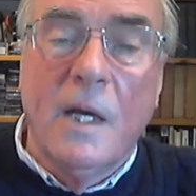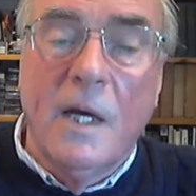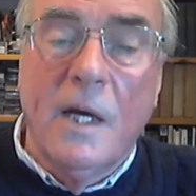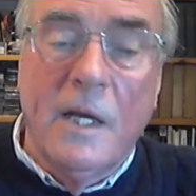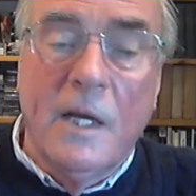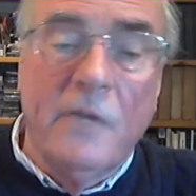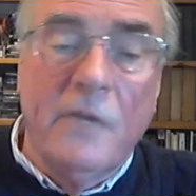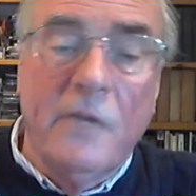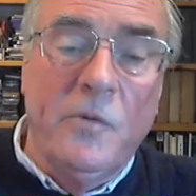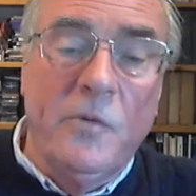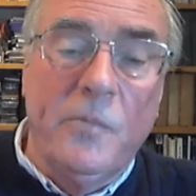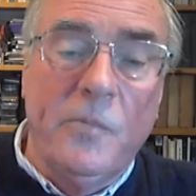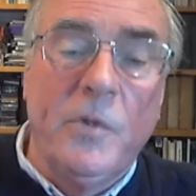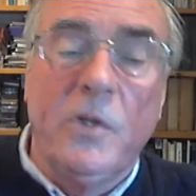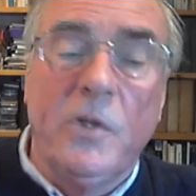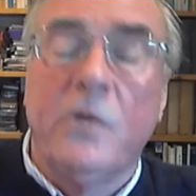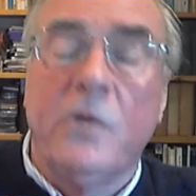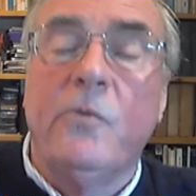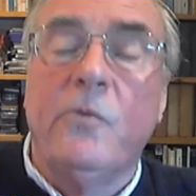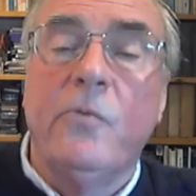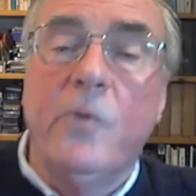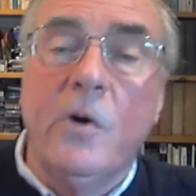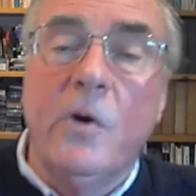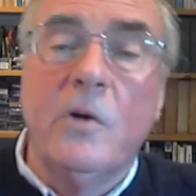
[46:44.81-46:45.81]
And if you put
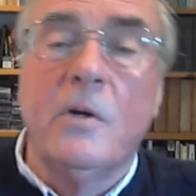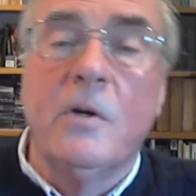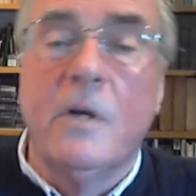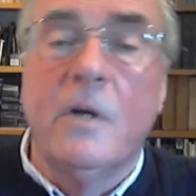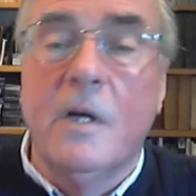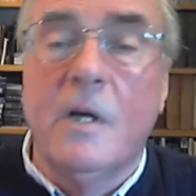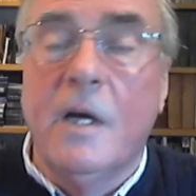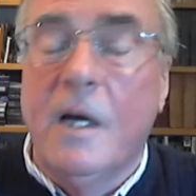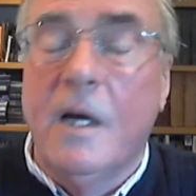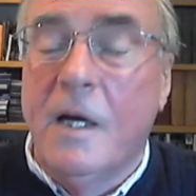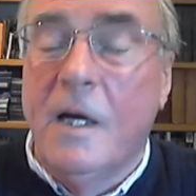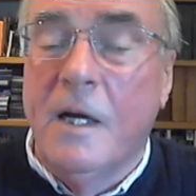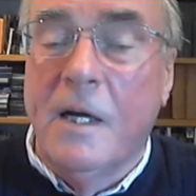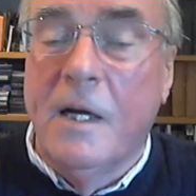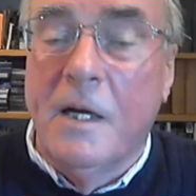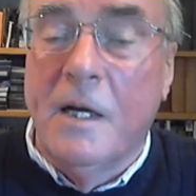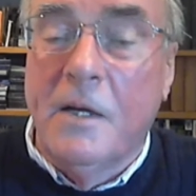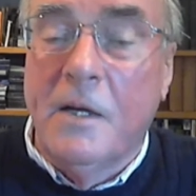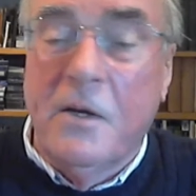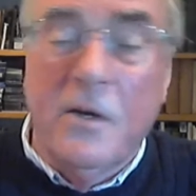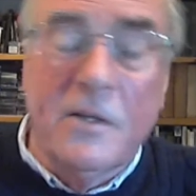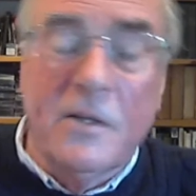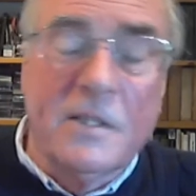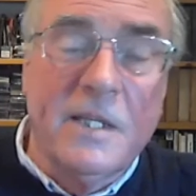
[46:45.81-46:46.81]
the wrong uh,
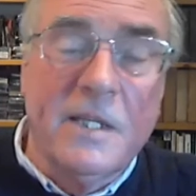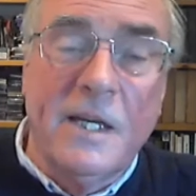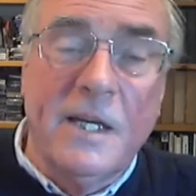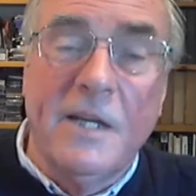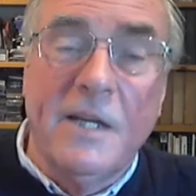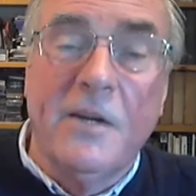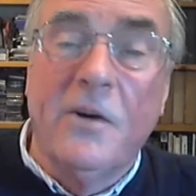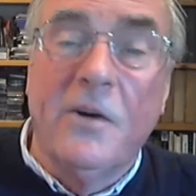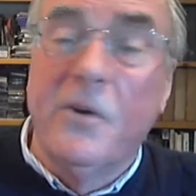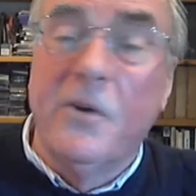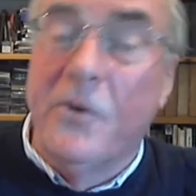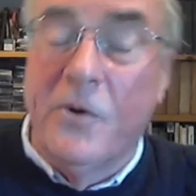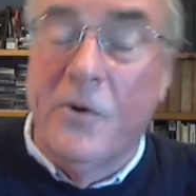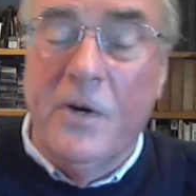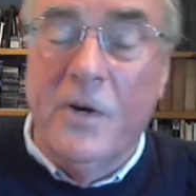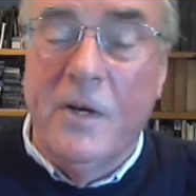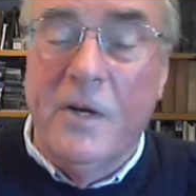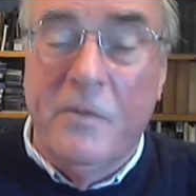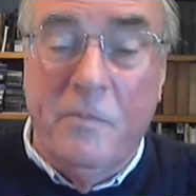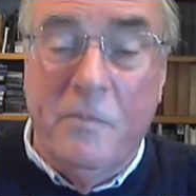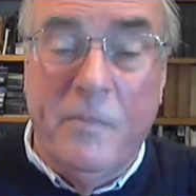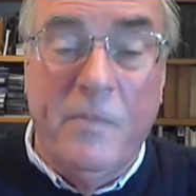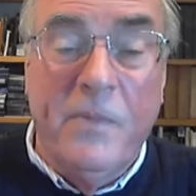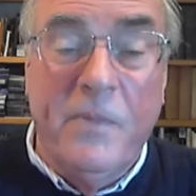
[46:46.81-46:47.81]
cocktail on, or
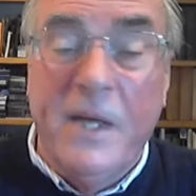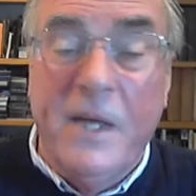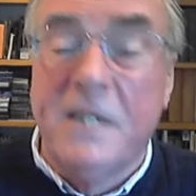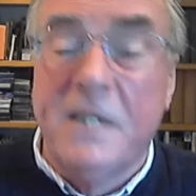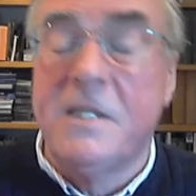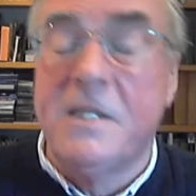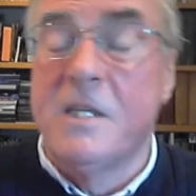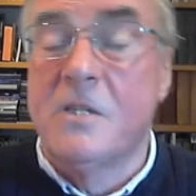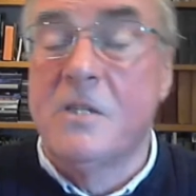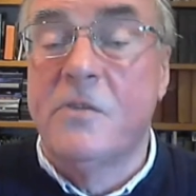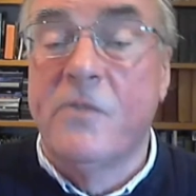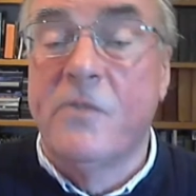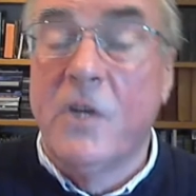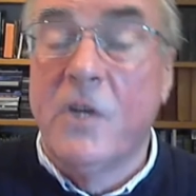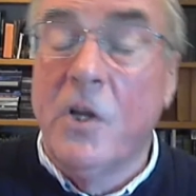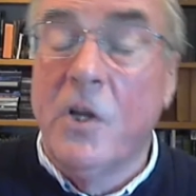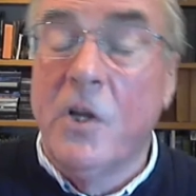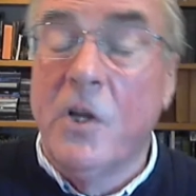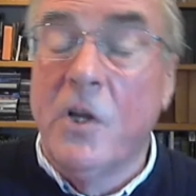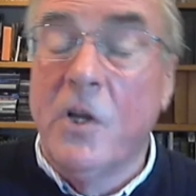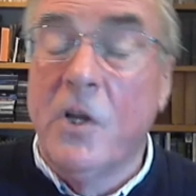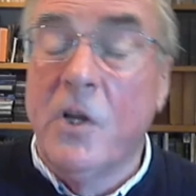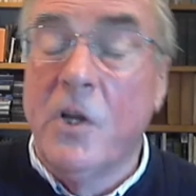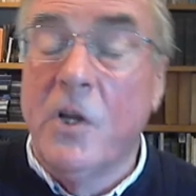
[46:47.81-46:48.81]
that is of a
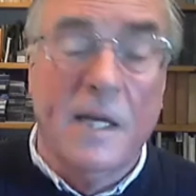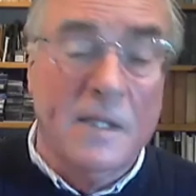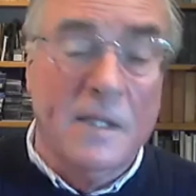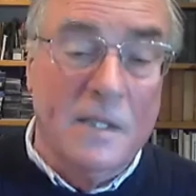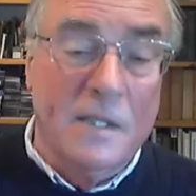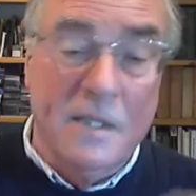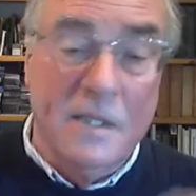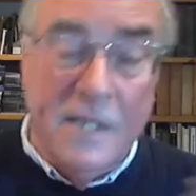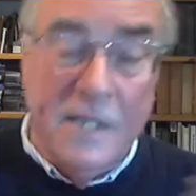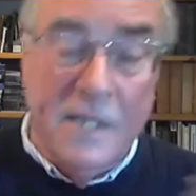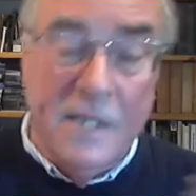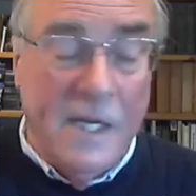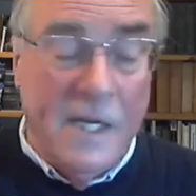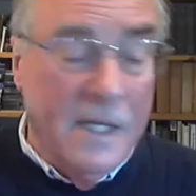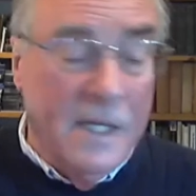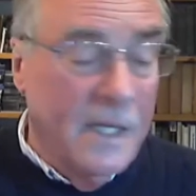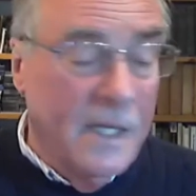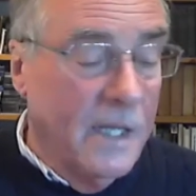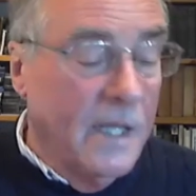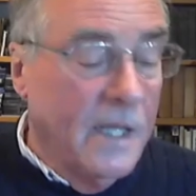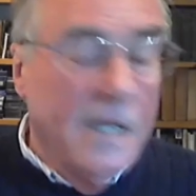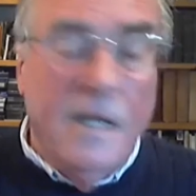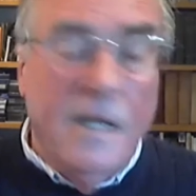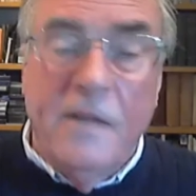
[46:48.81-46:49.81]
non-host ant,
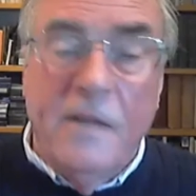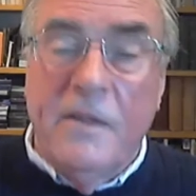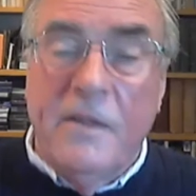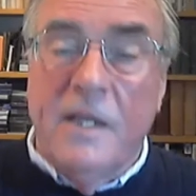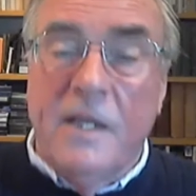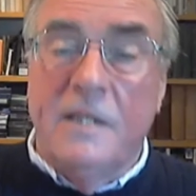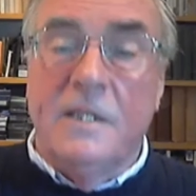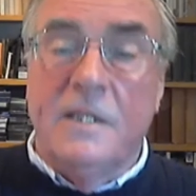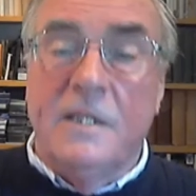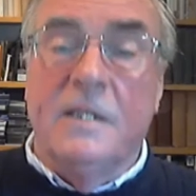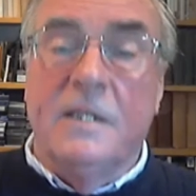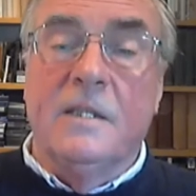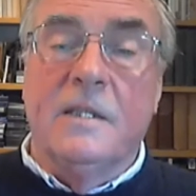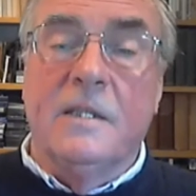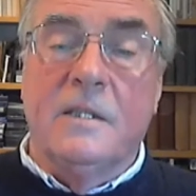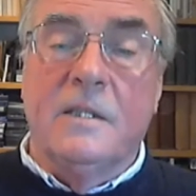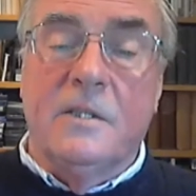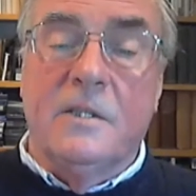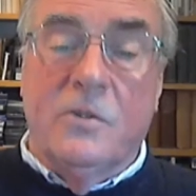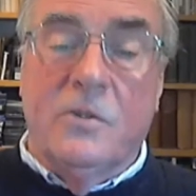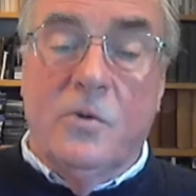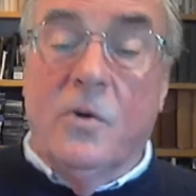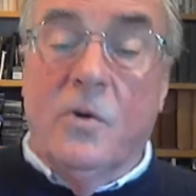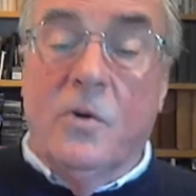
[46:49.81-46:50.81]
they, they
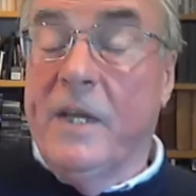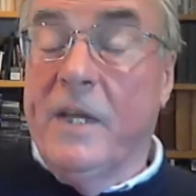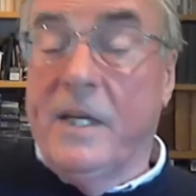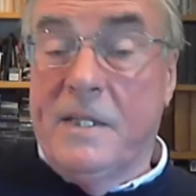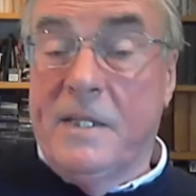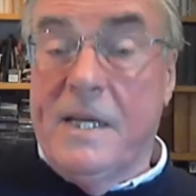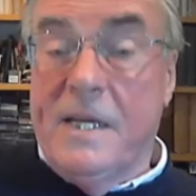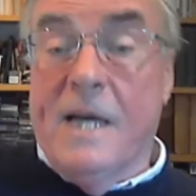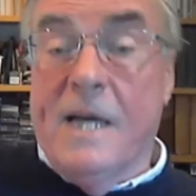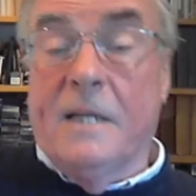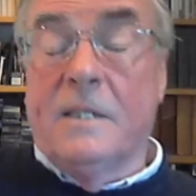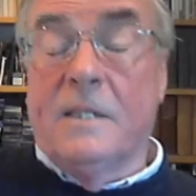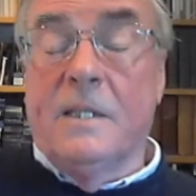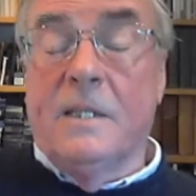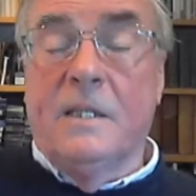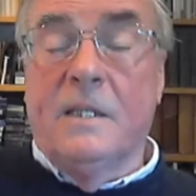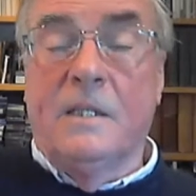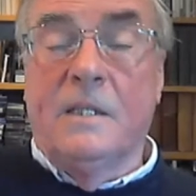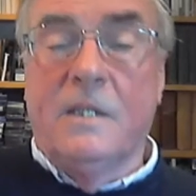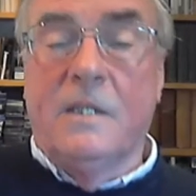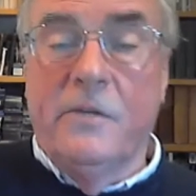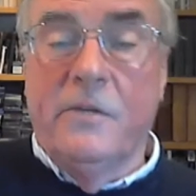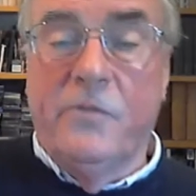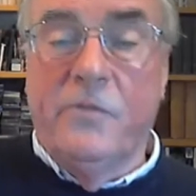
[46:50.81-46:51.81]
didn't, or they attacked
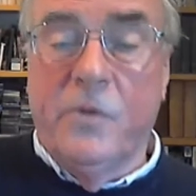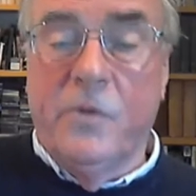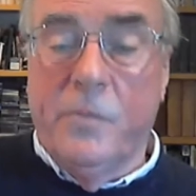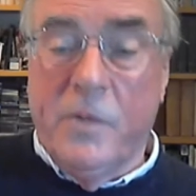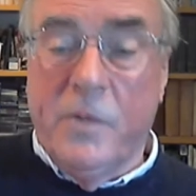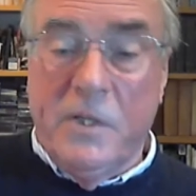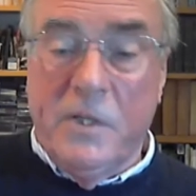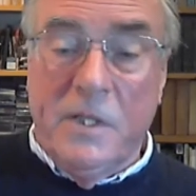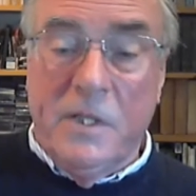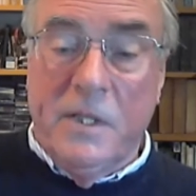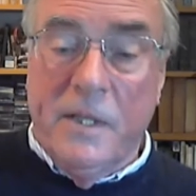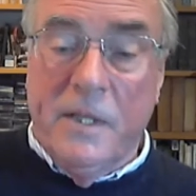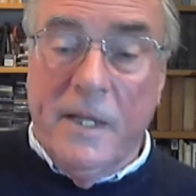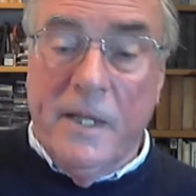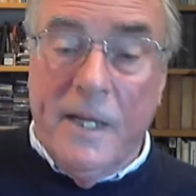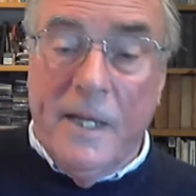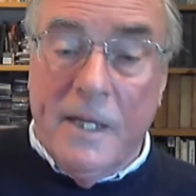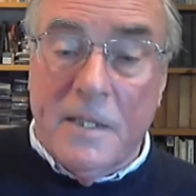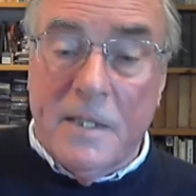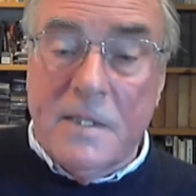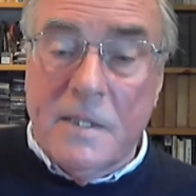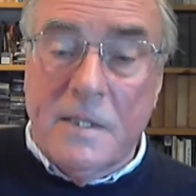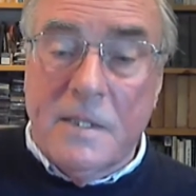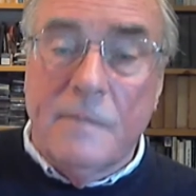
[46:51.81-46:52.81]
it if you put it in the
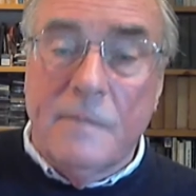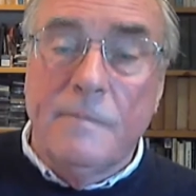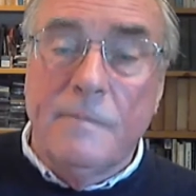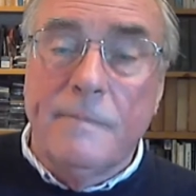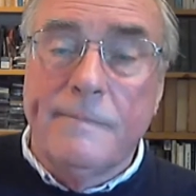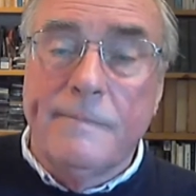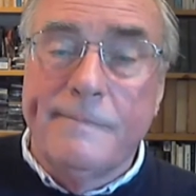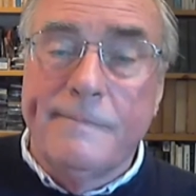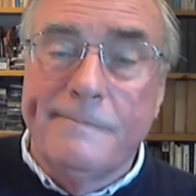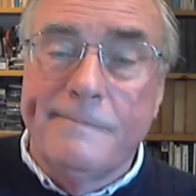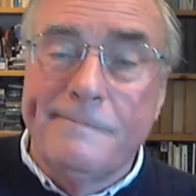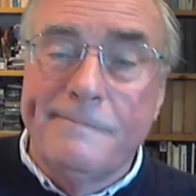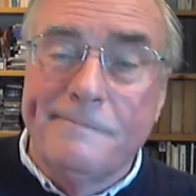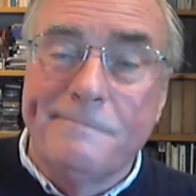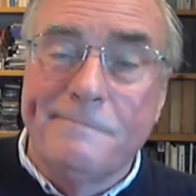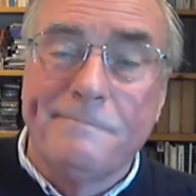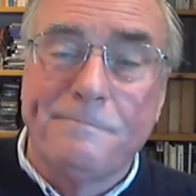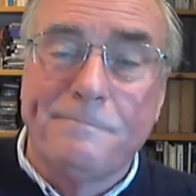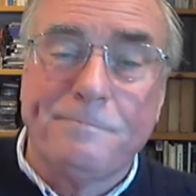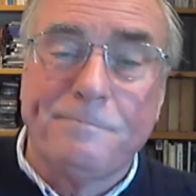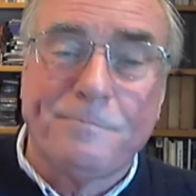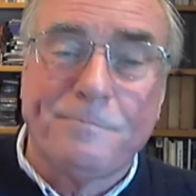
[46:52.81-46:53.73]
nest. Mm.